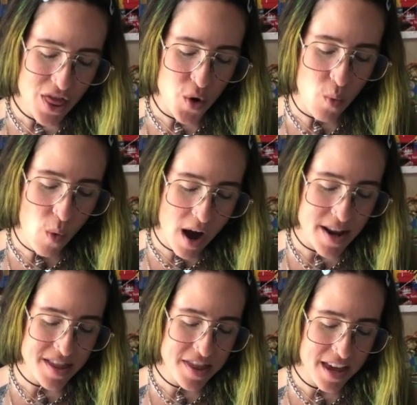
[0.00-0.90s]
The
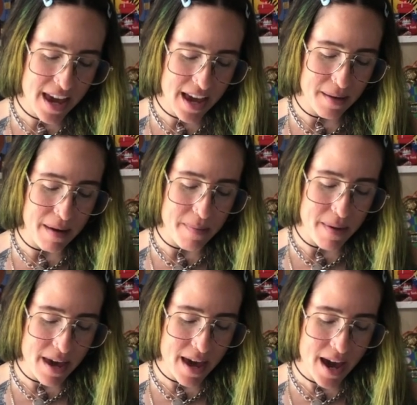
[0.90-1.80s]
one thing, my
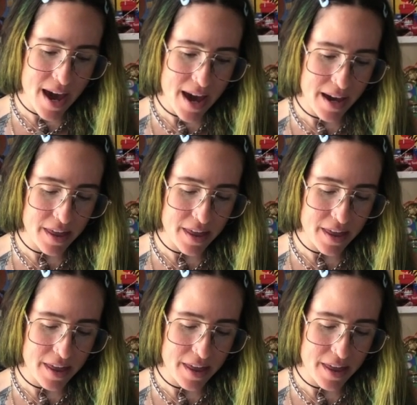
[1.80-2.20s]
big